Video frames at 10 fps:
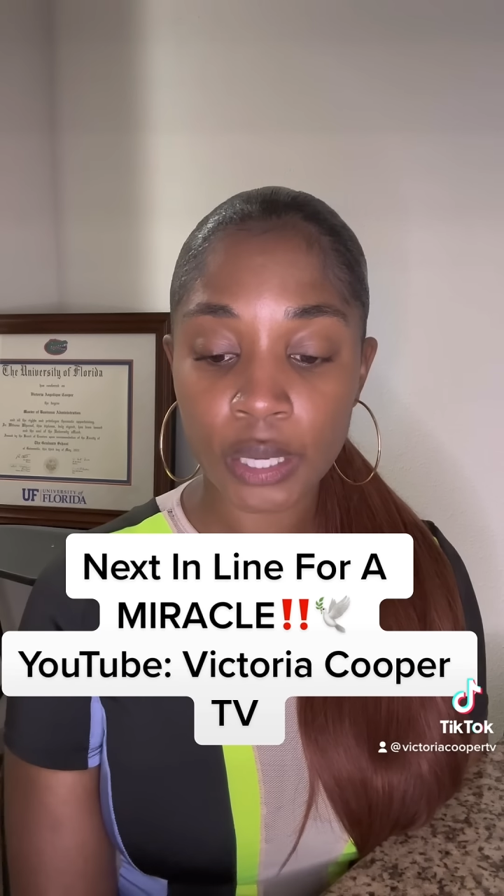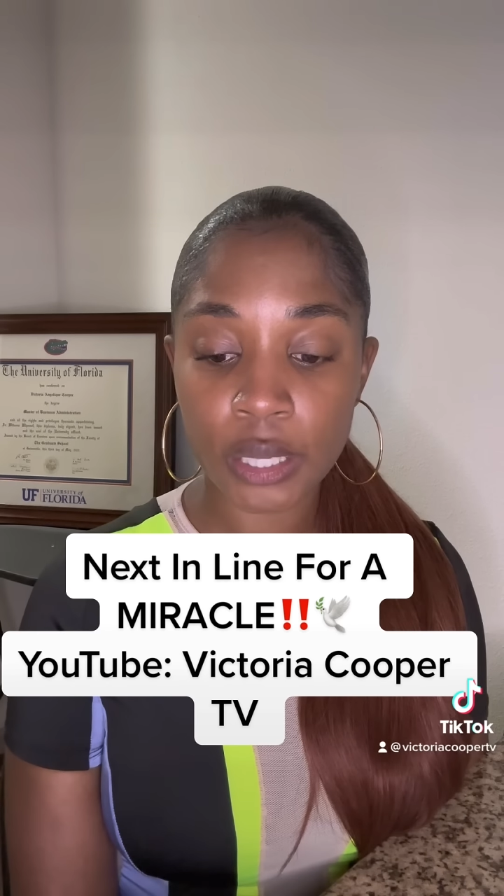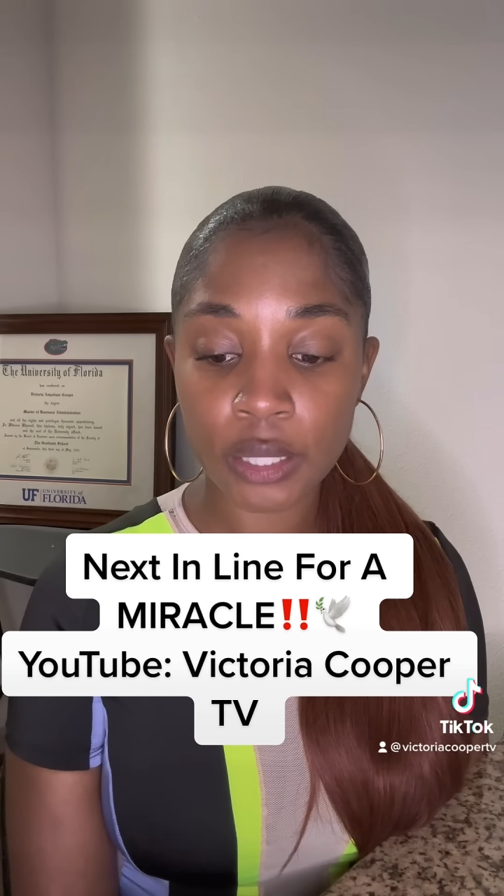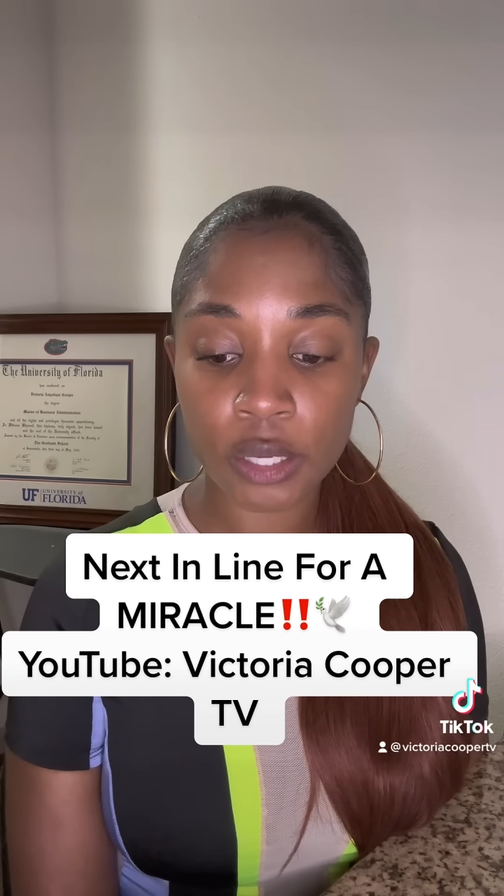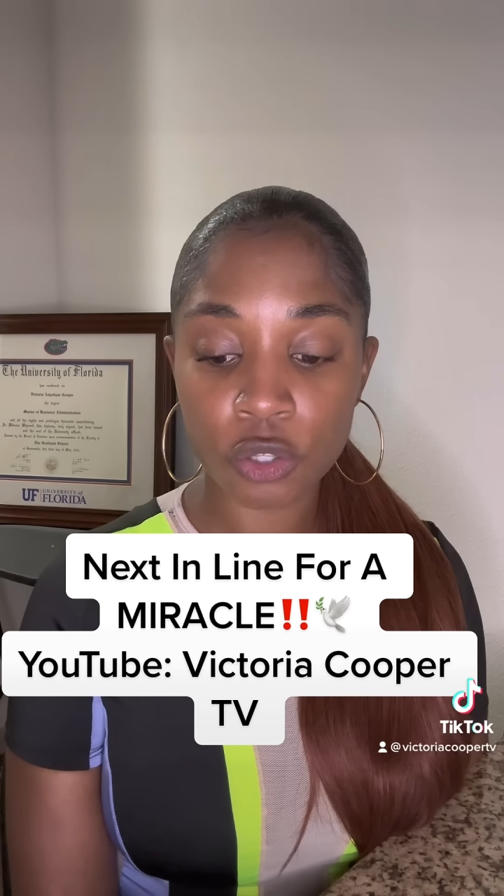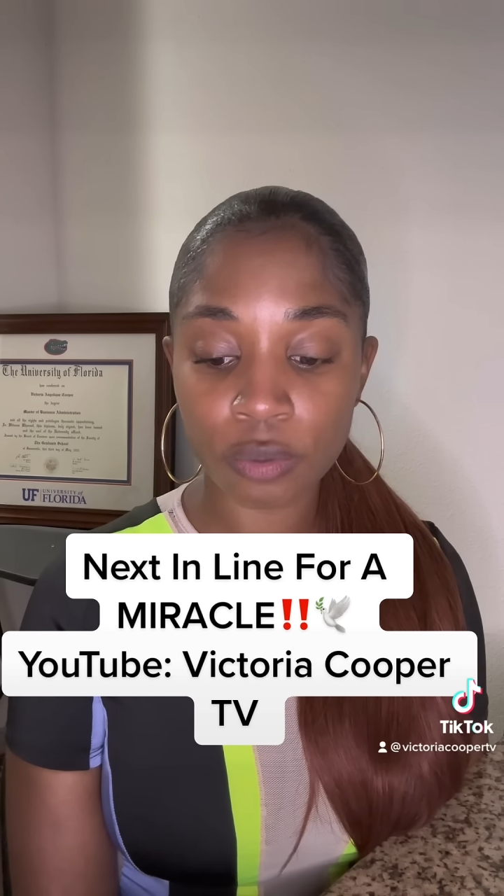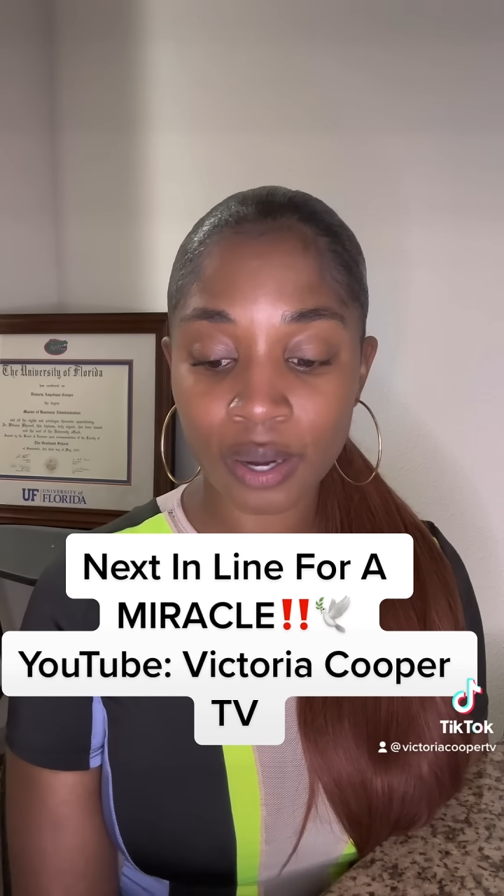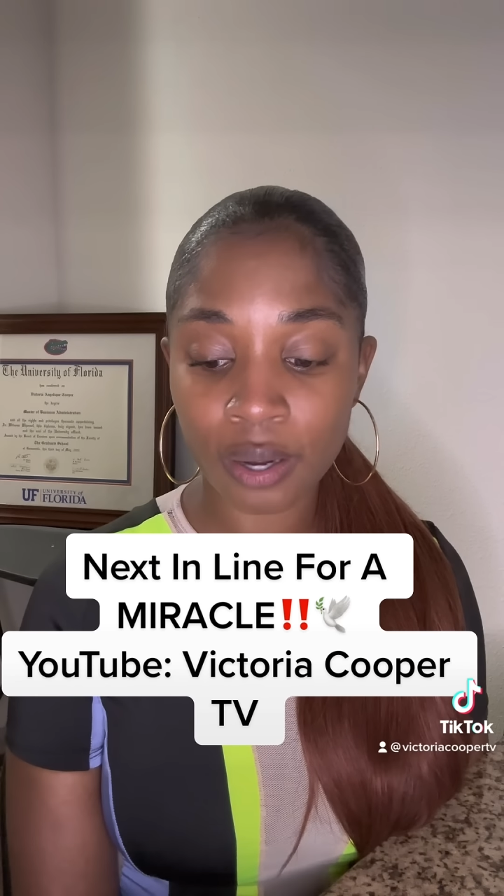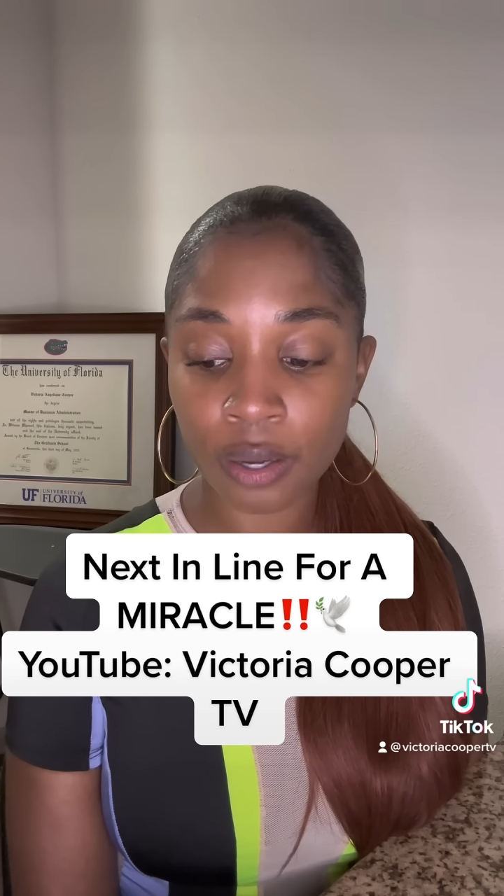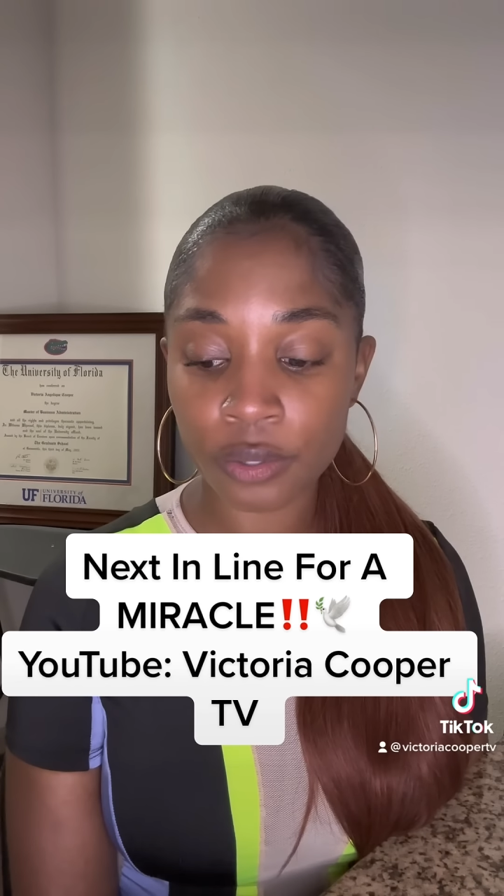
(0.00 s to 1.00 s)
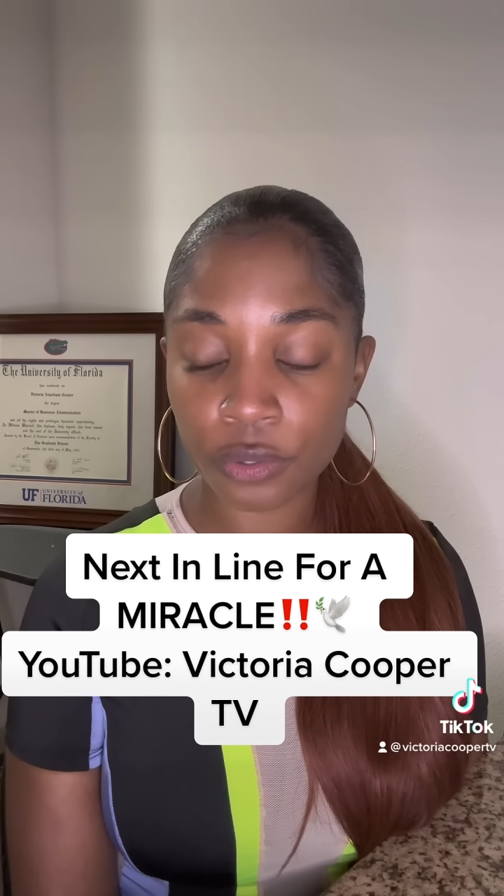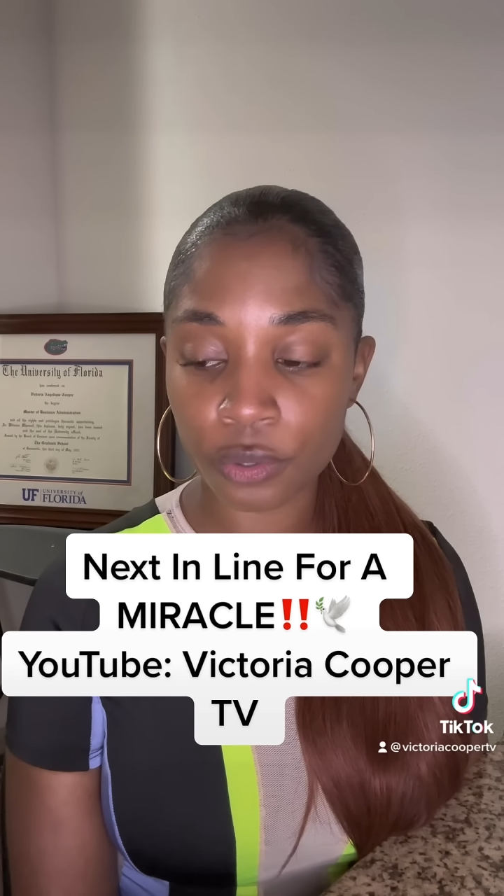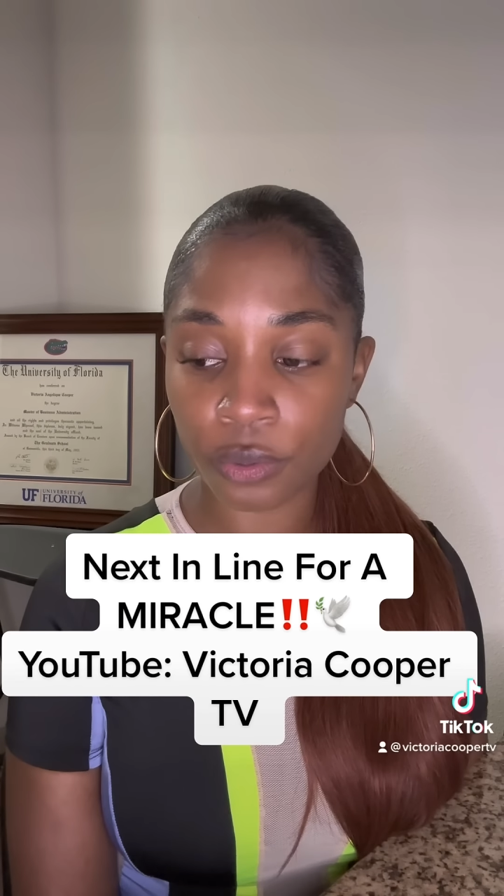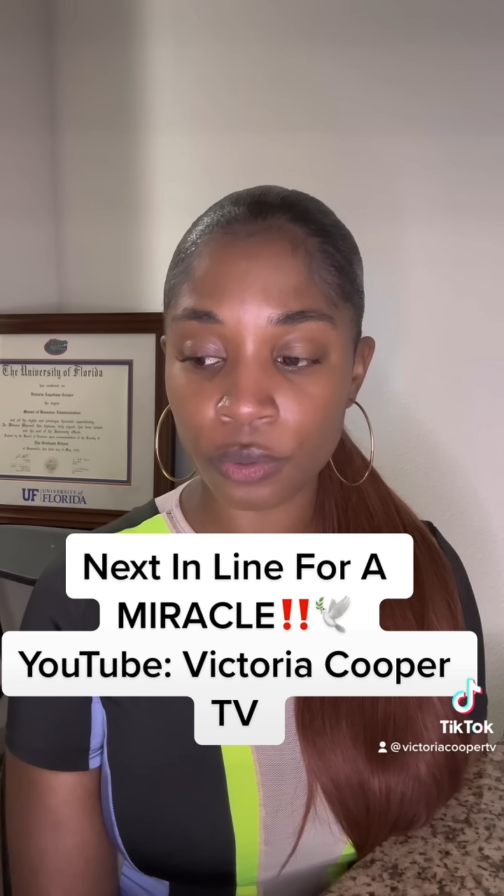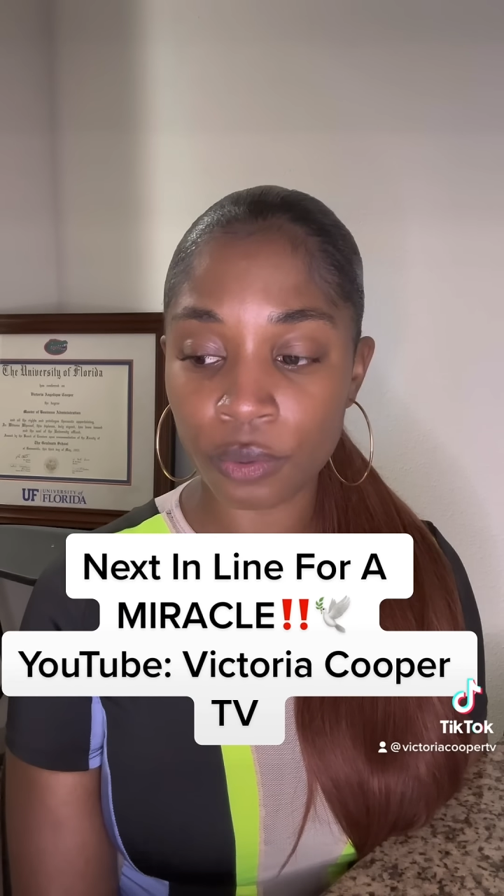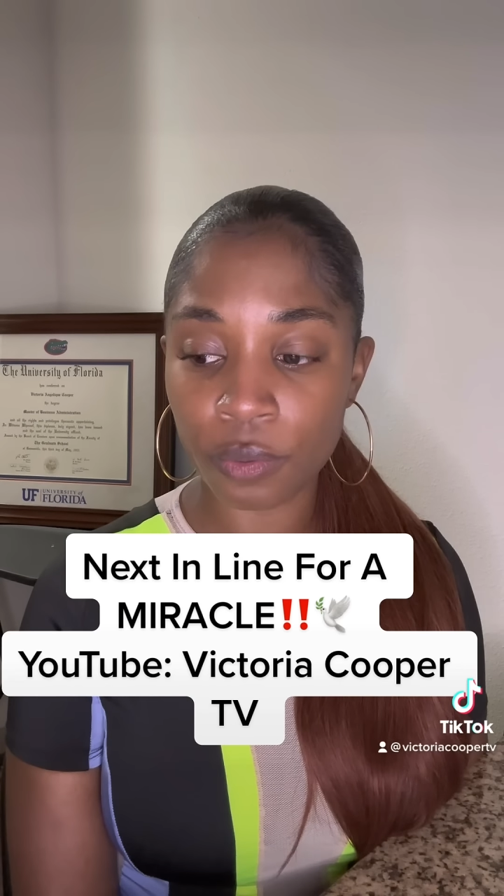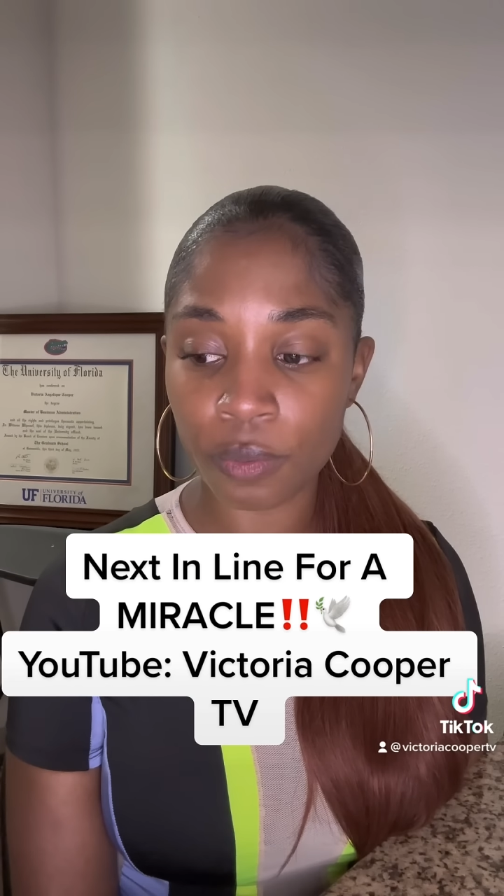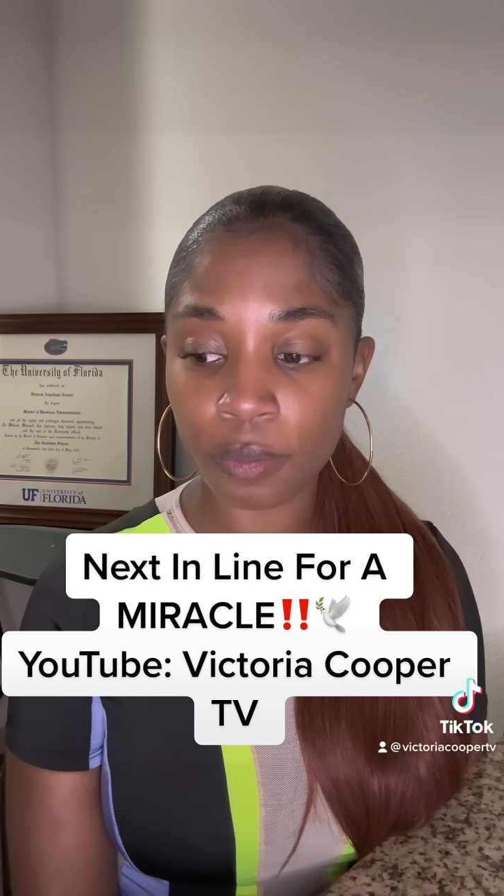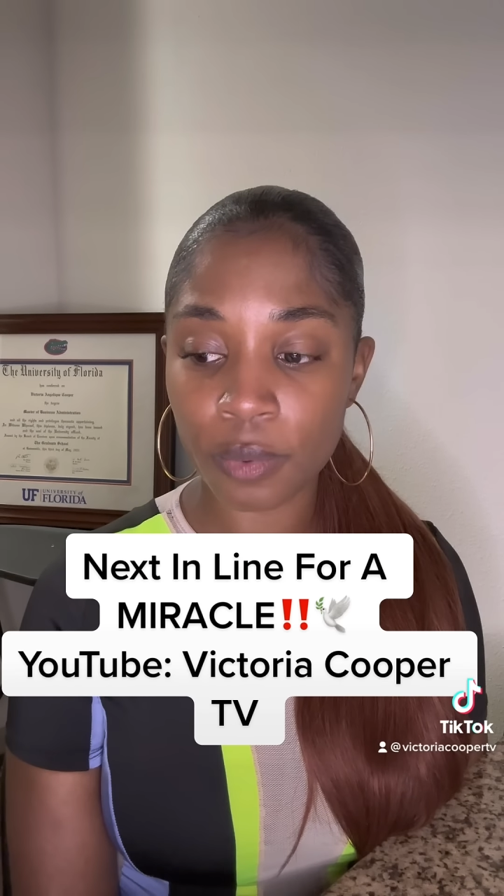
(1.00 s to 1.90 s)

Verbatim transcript: and they try to